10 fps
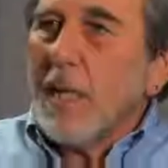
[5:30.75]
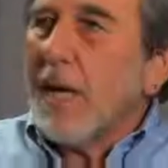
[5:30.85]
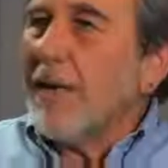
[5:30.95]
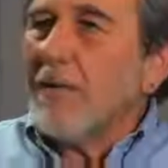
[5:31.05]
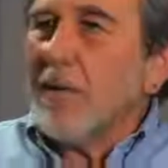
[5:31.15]

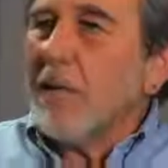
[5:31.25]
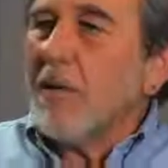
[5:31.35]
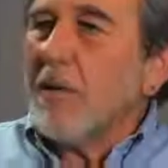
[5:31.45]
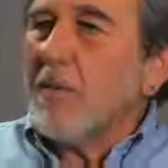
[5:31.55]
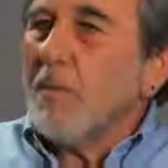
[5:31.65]
lives that
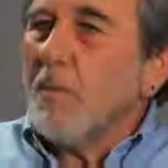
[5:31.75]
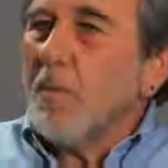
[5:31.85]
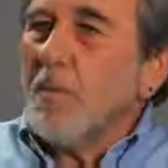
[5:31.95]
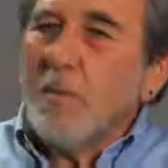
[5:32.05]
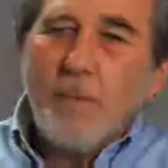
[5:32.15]
are
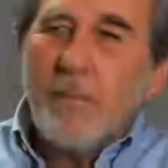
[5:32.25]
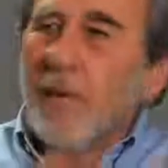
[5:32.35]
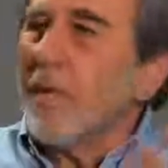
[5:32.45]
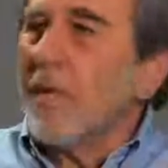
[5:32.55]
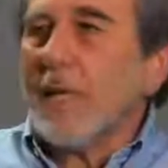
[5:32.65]

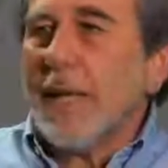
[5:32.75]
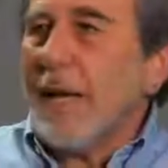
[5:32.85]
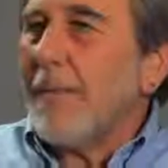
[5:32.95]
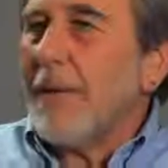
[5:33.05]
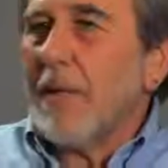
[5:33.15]
abundantly
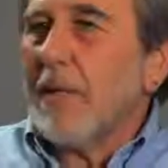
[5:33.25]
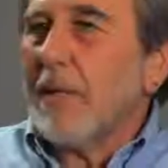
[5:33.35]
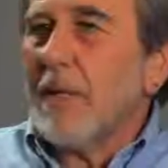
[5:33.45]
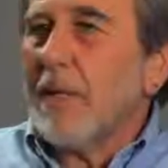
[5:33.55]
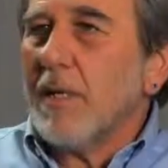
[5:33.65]
happy
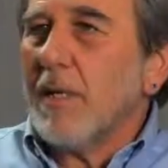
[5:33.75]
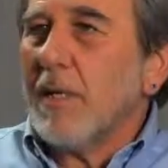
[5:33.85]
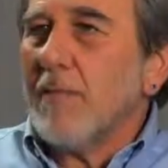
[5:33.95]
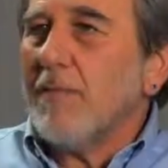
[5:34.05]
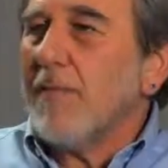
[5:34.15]

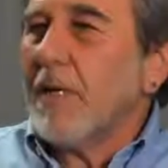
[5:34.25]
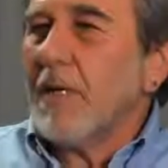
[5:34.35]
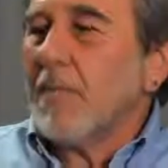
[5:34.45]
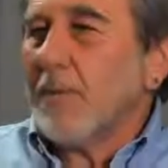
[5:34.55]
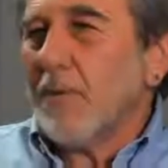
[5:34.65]
and
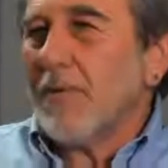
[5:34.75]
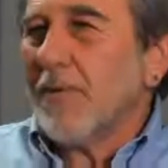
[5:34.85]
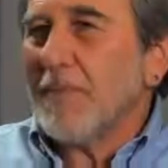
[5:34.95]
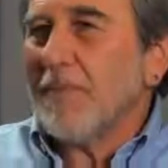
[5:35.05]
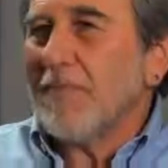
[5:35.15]
fun and
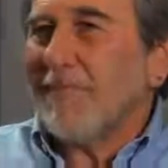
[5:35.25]
beautiful.